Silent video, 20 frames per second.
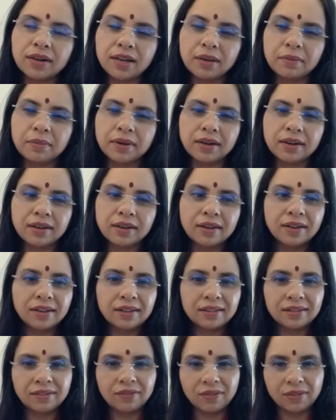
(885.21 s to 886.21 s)
element.
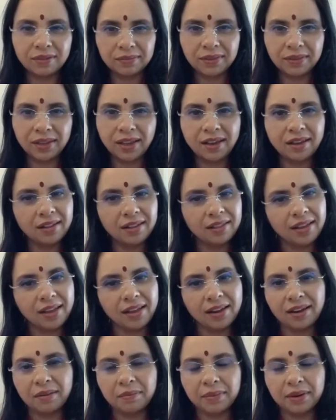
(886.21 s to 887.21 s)
The air in the
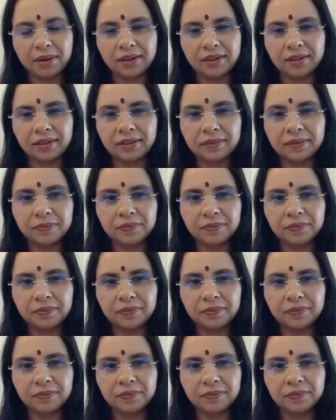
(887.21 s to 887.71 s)
air element.